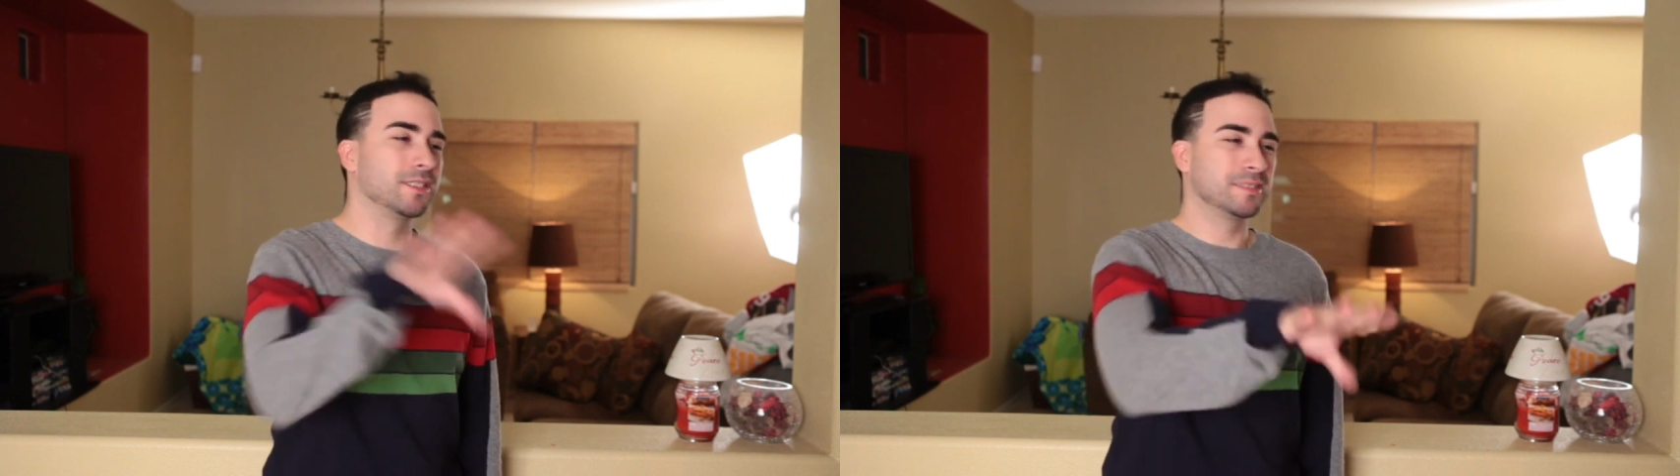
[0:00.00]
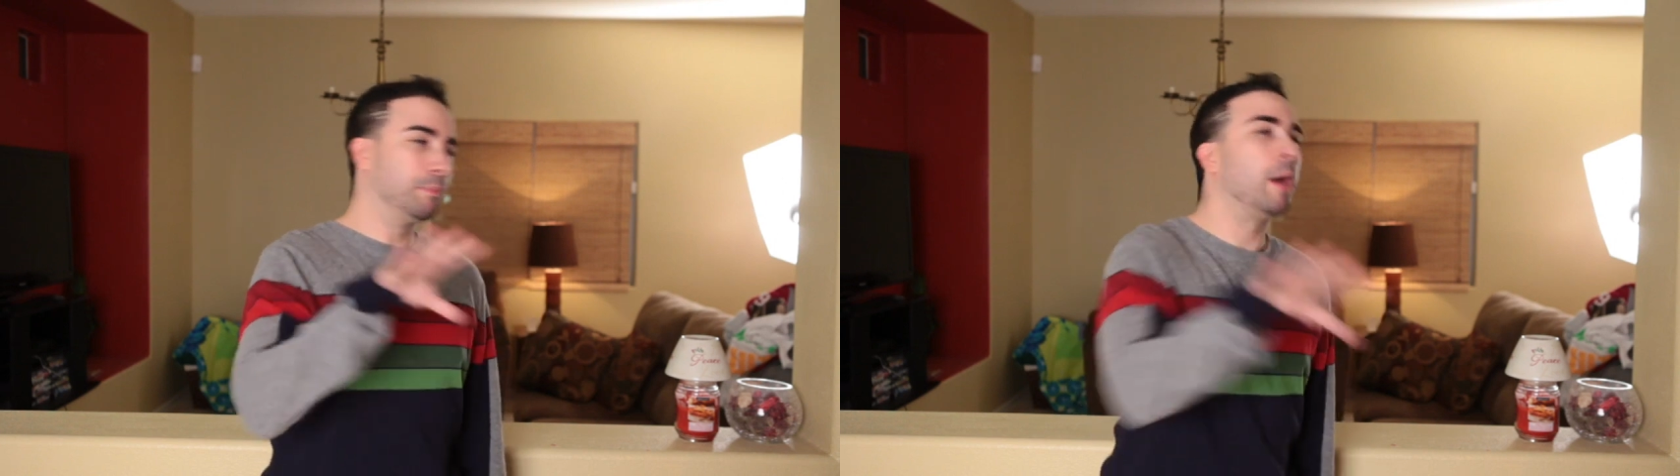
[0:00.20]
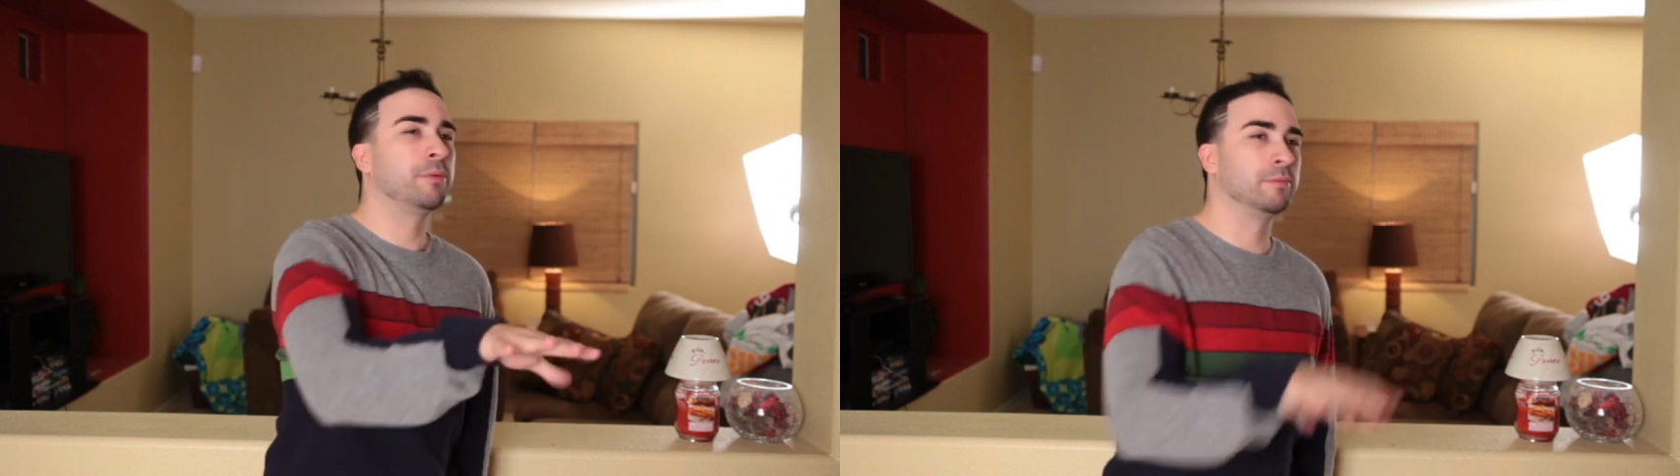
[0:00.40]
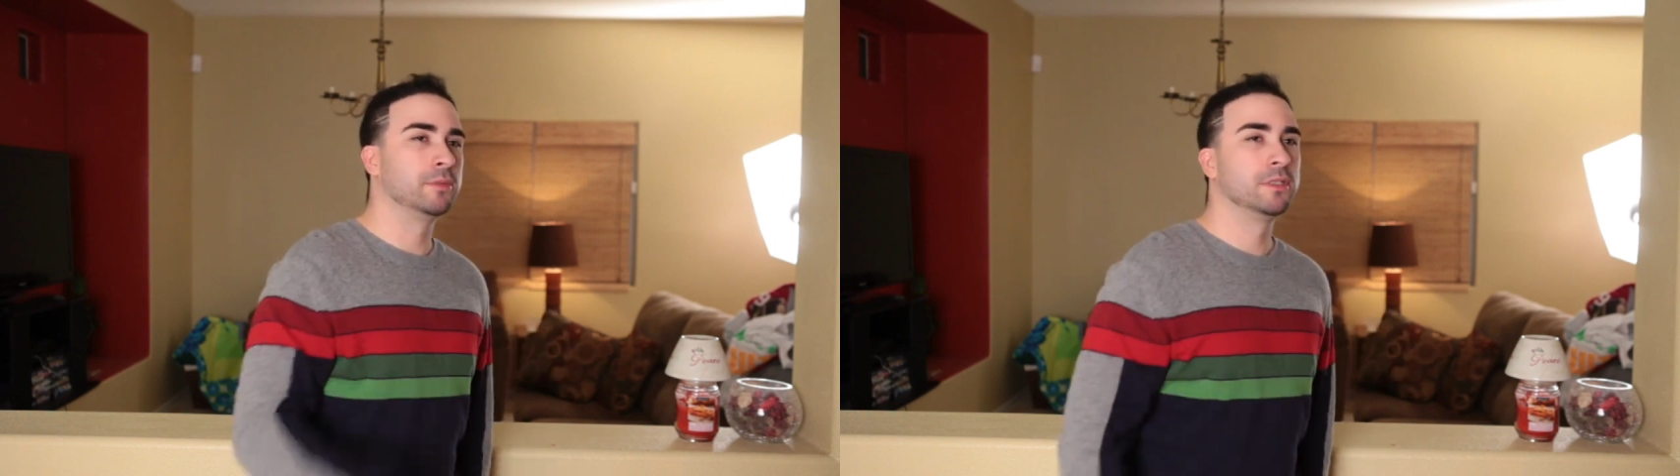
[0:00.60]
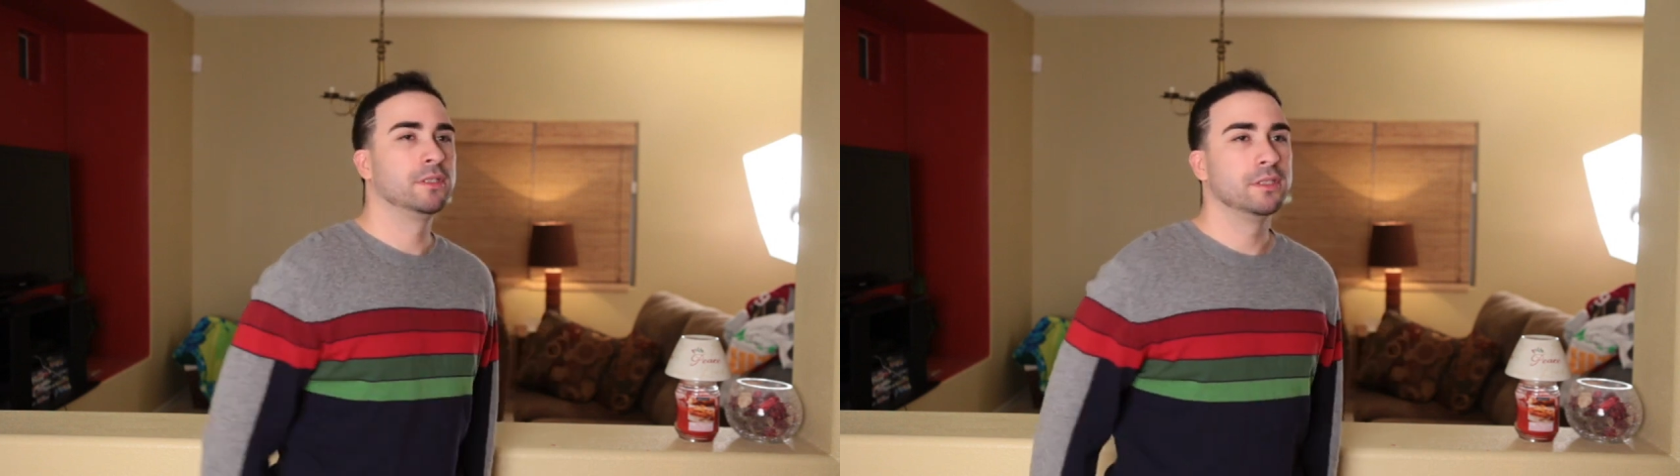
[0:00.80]
Just pump them.
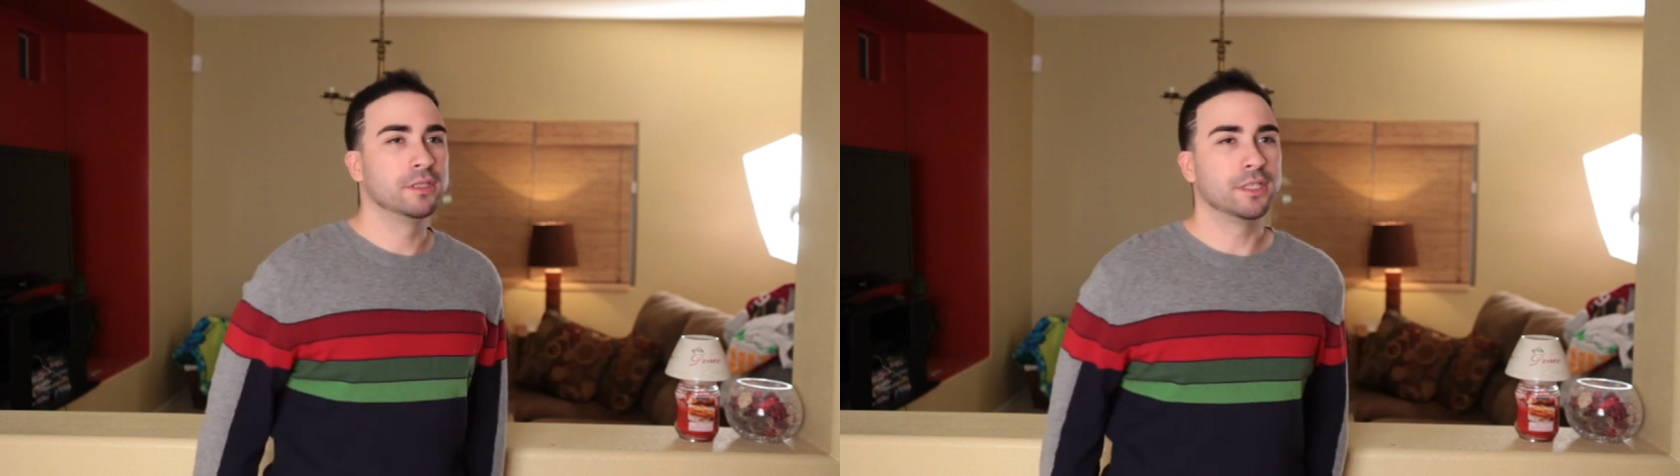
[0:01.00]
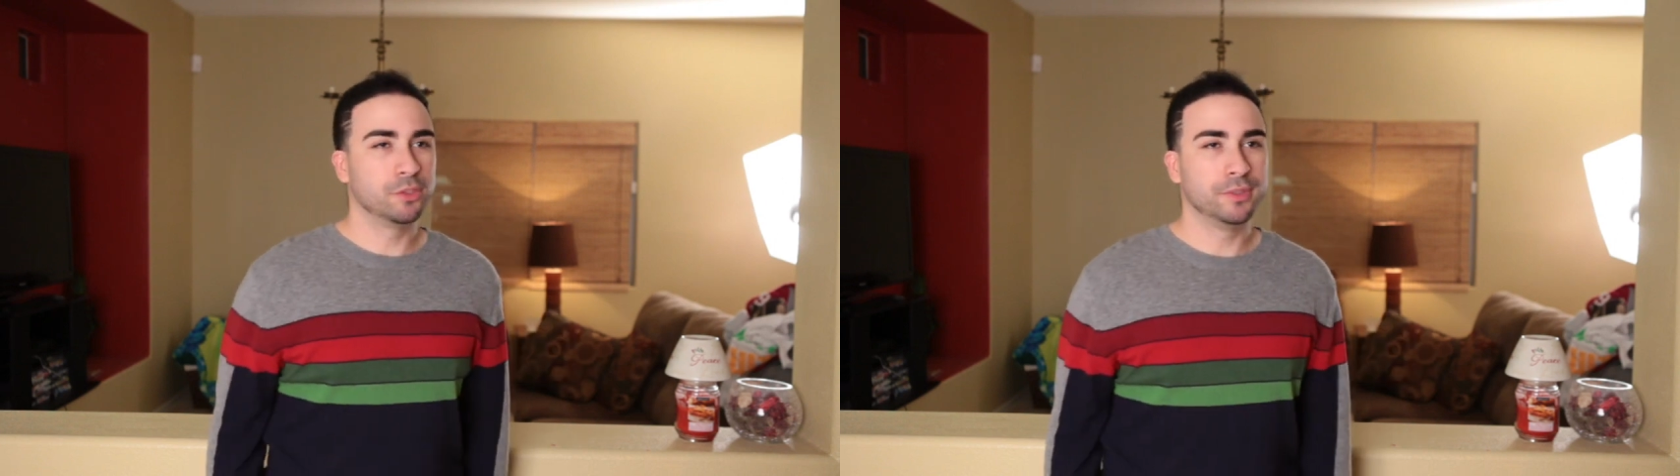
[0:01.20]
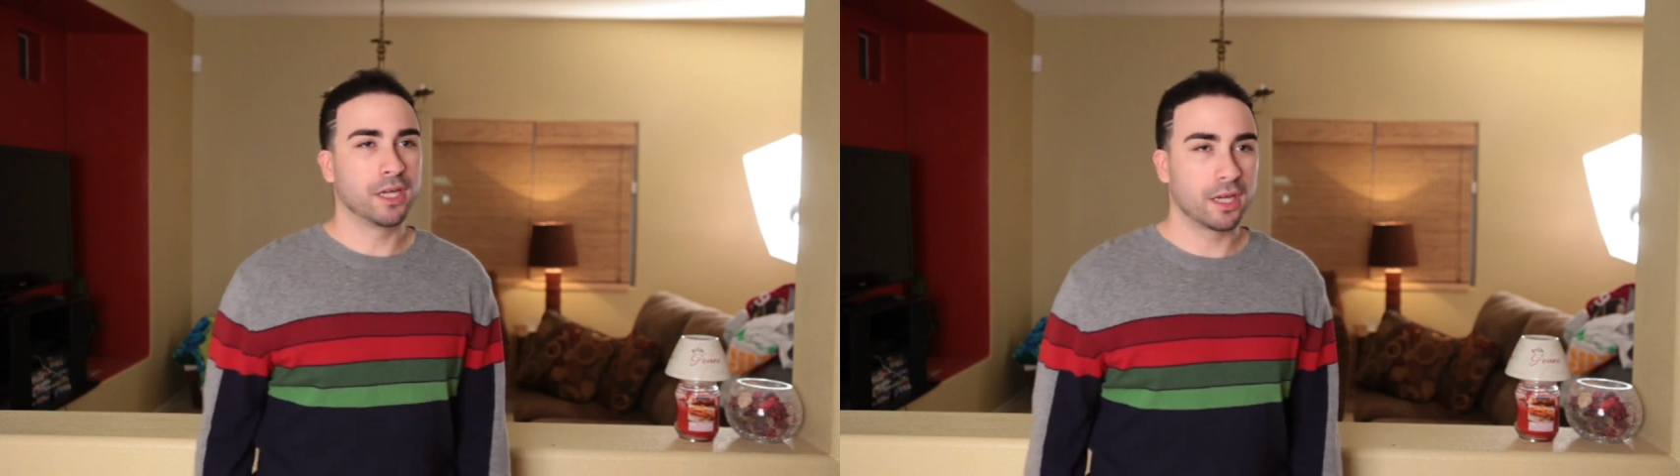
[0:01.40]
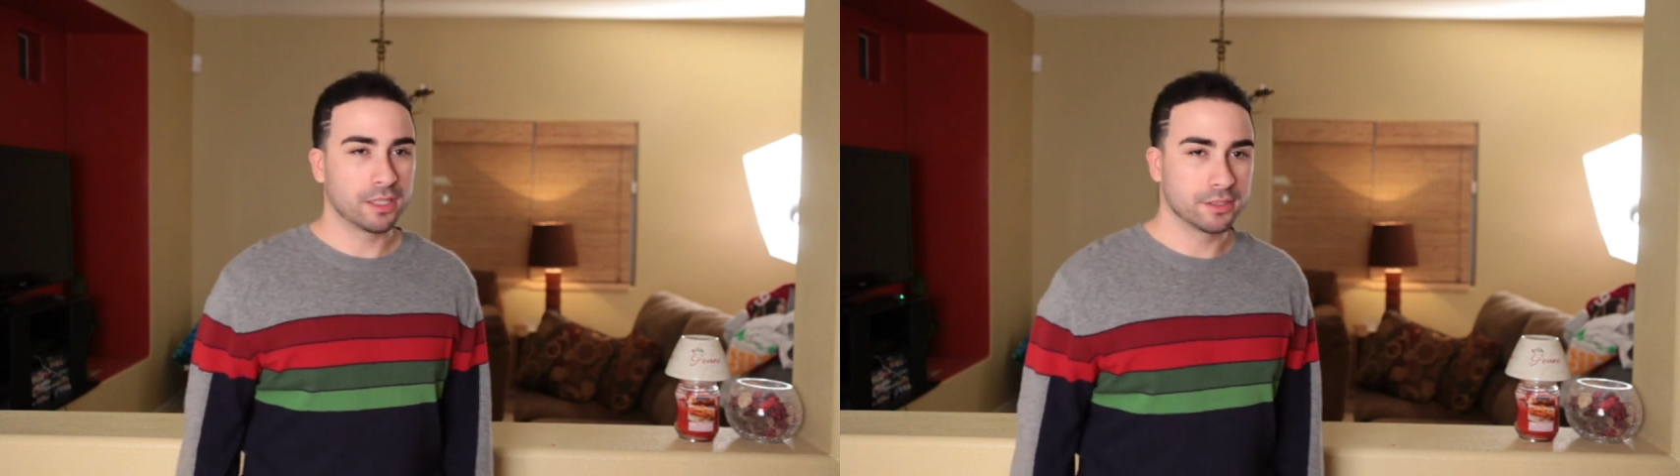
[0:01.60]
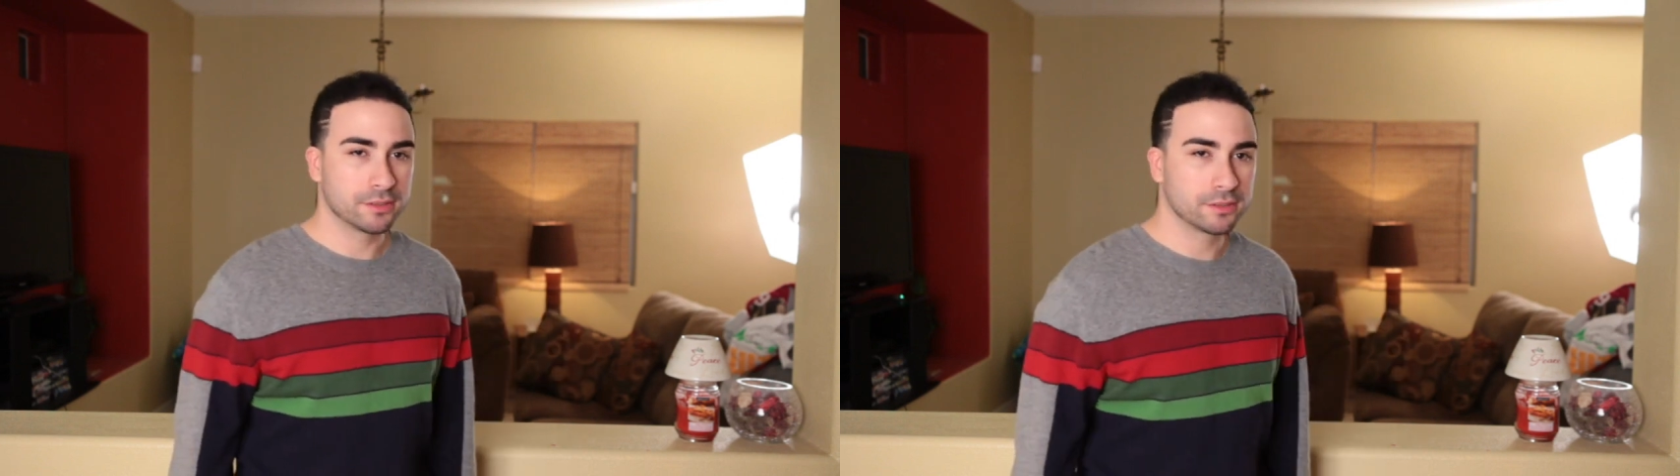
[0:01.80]
Uh, all right. you'll be all right.